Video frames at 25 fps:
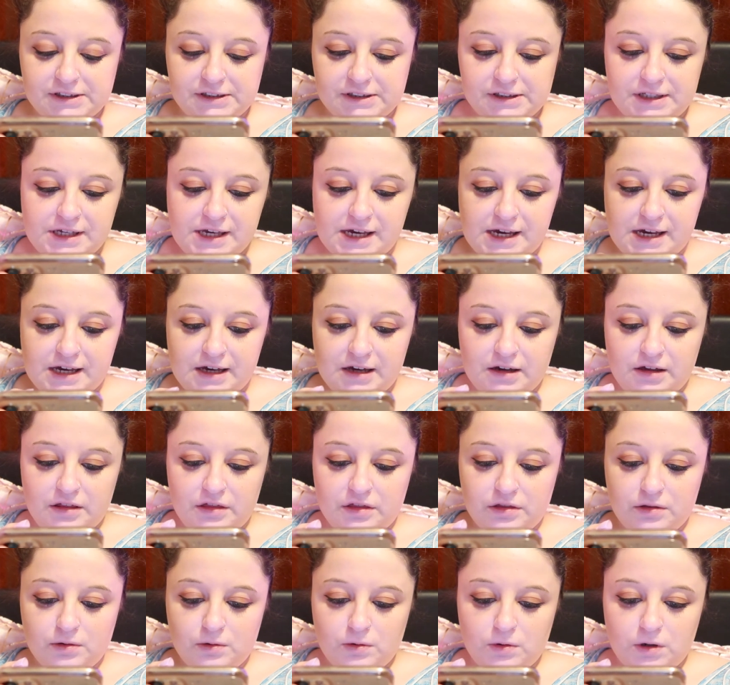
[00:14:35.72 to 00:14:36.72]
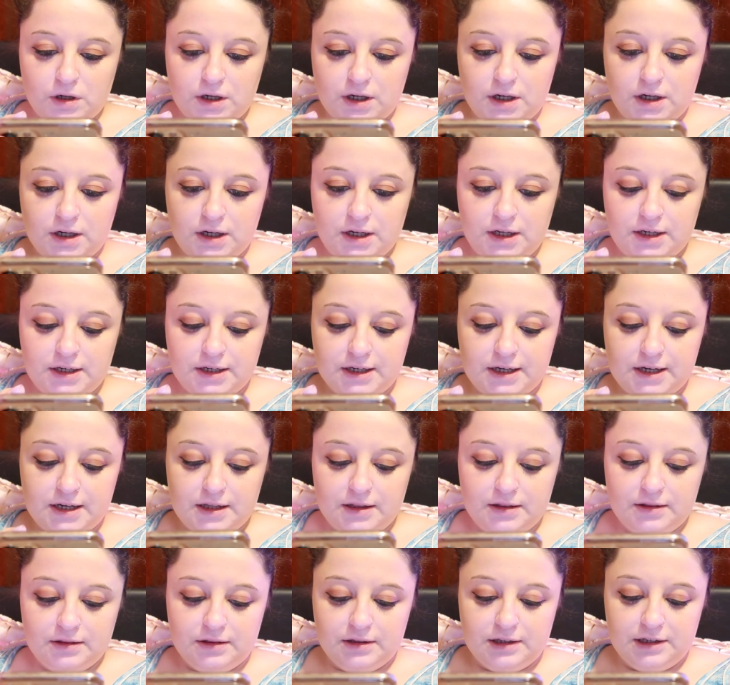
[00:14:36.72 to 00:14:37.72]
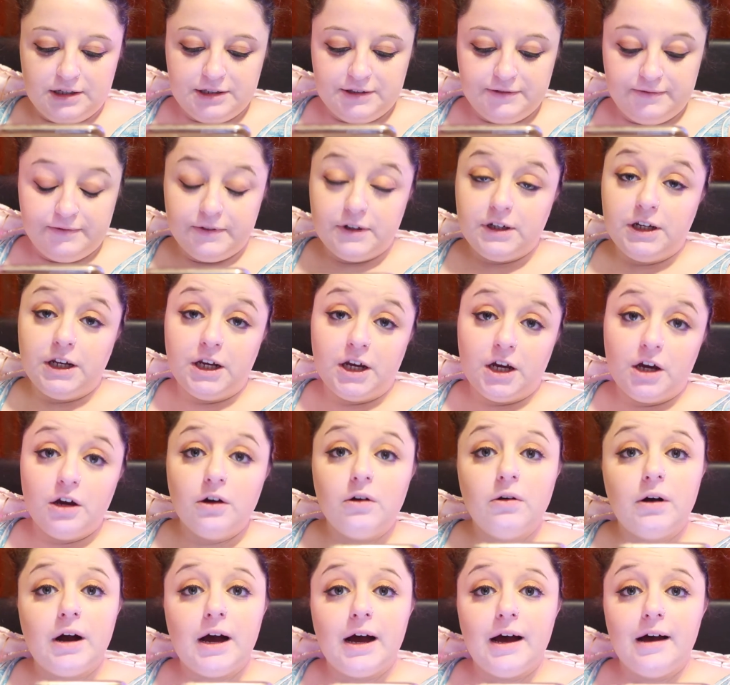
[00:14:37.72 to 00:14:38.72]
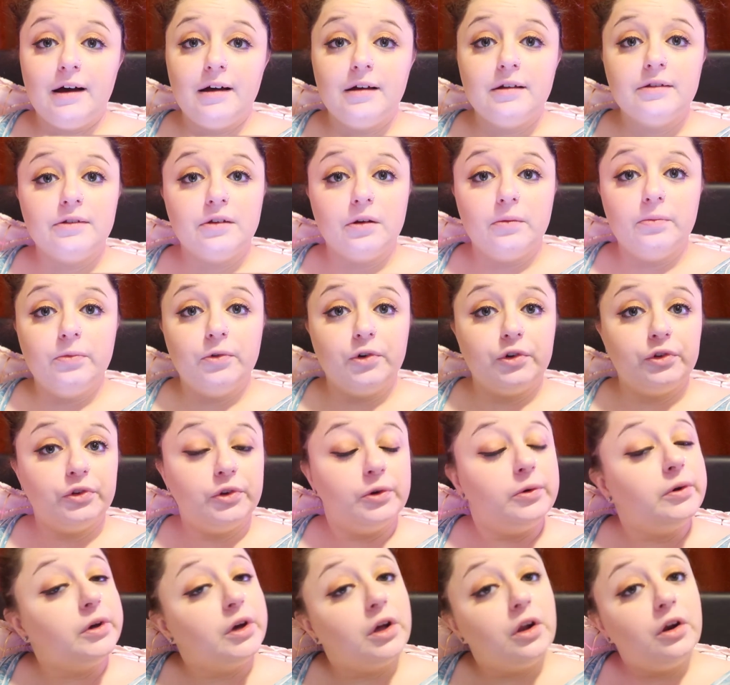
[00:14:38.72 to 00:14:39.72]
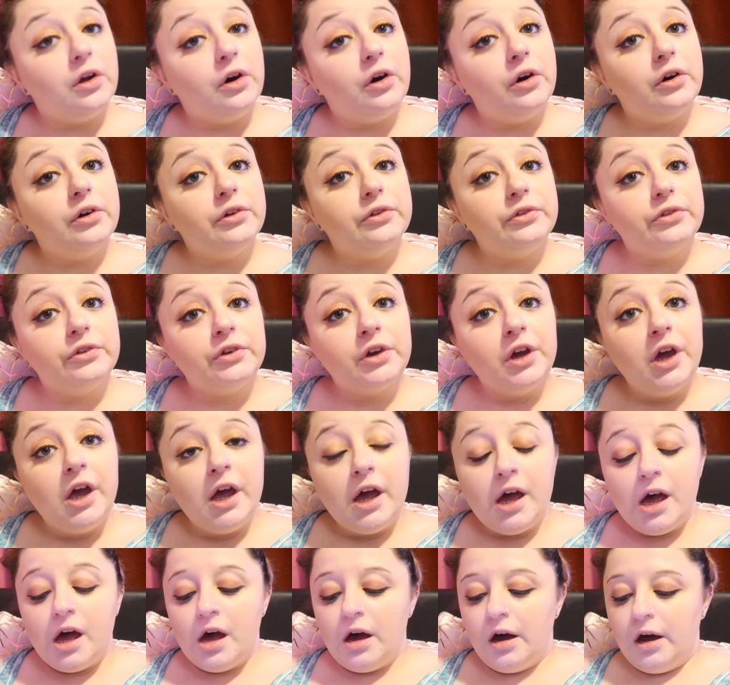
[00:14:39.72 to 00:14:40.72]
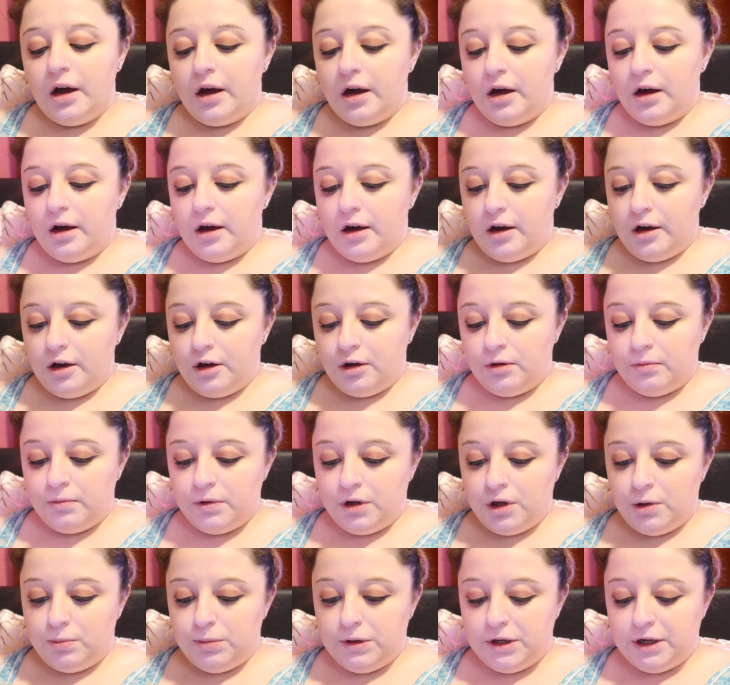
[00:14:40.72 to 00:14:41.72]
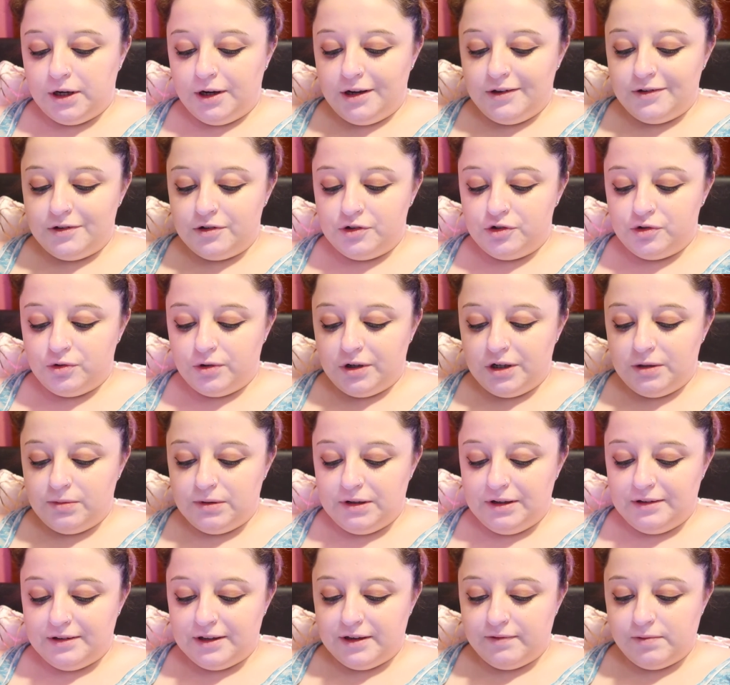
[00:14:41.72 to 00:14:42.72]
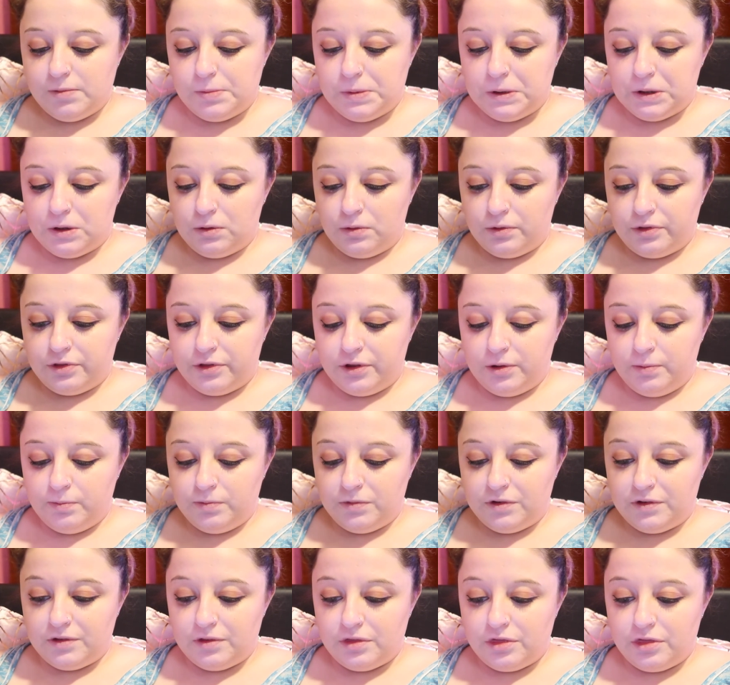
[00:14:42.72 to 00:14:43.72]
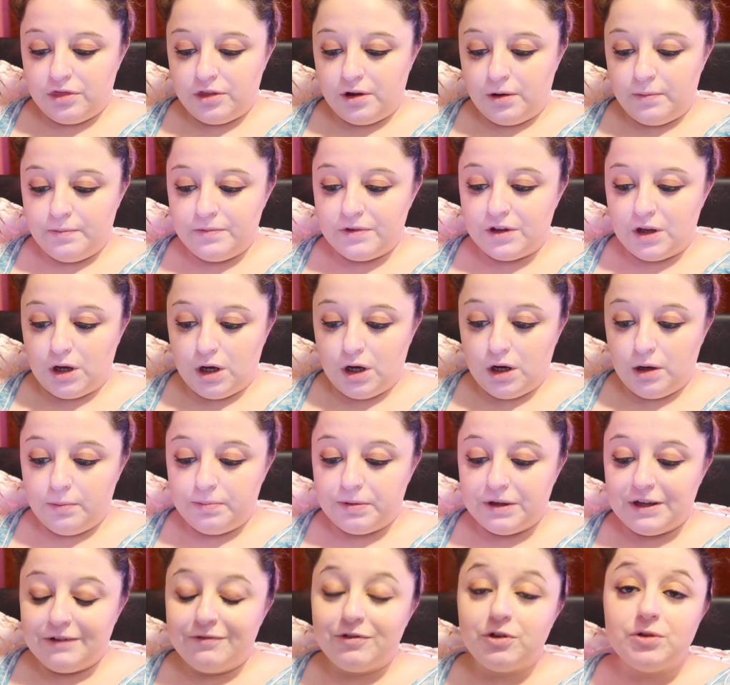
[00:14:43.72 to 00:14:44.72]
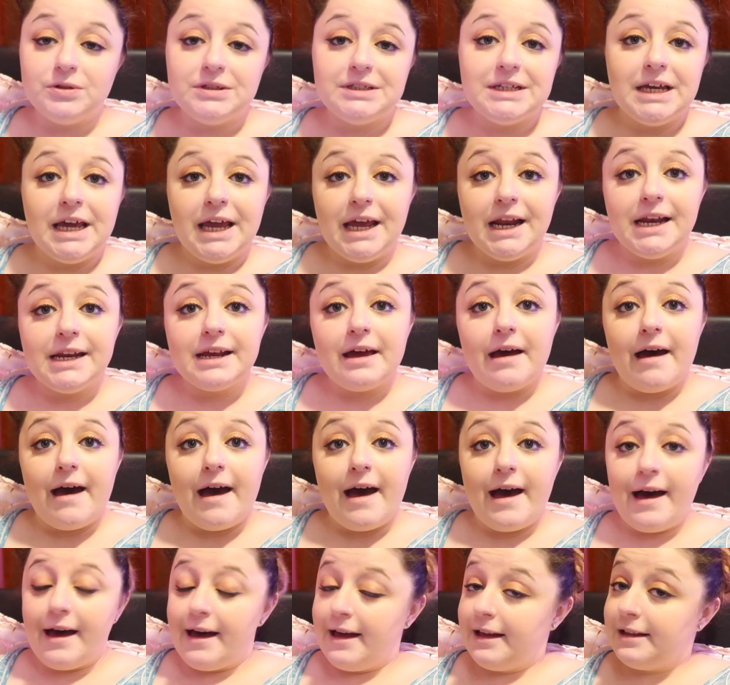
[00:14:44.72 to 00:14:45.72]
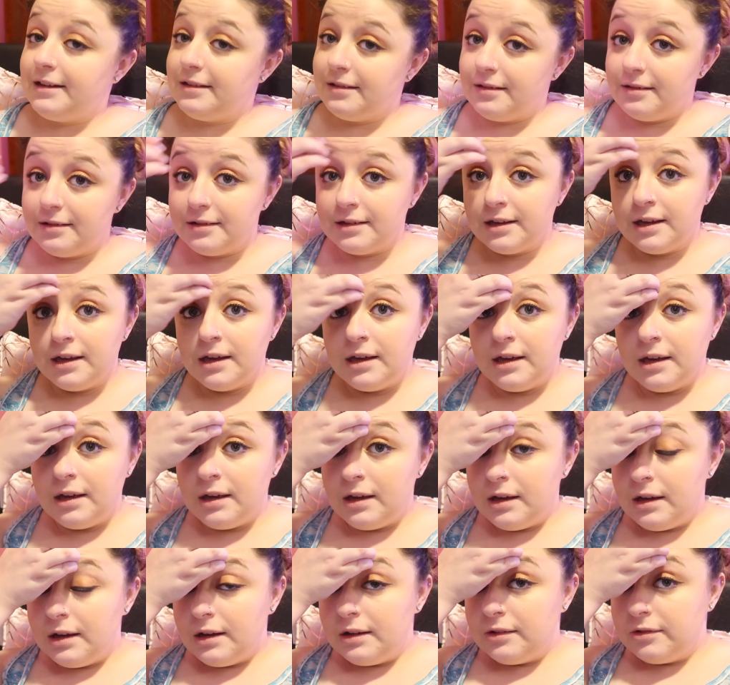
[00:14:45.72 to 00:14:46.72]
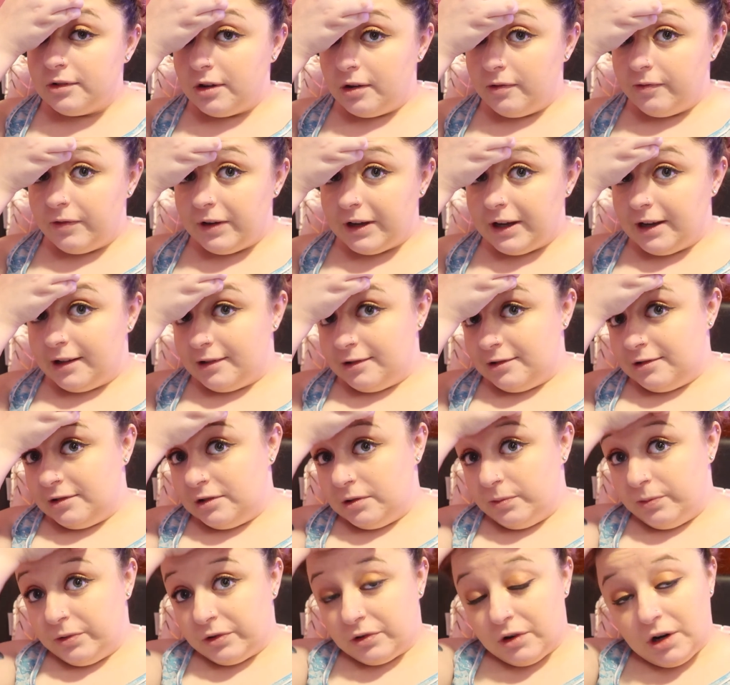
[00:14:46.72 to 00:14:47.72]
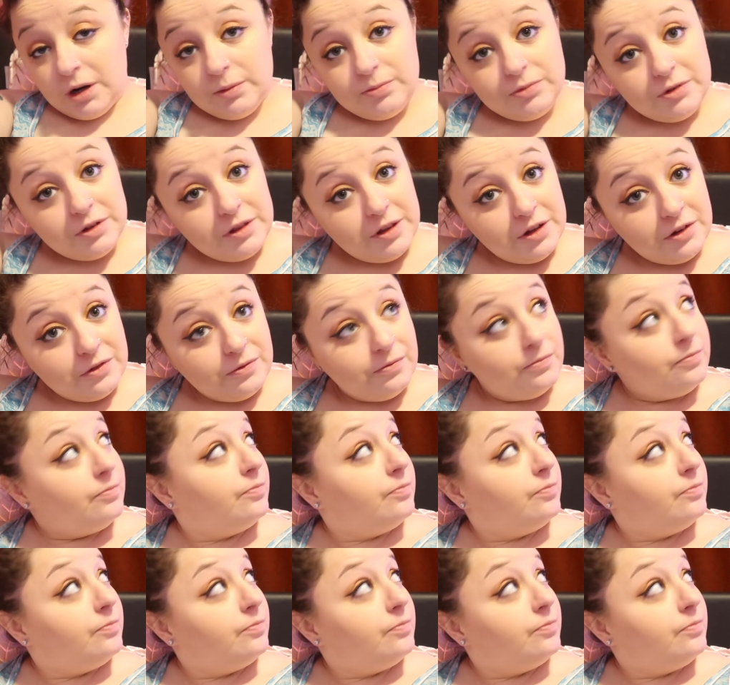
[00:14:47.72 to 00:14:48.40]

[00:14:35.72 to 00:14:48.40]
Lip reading: Yeah, I thought I'd end this video as I'm not doing a lot. I hope you guys enjoyed. Please give a big old thumbs up if you did, and don't forget to subscribe to this.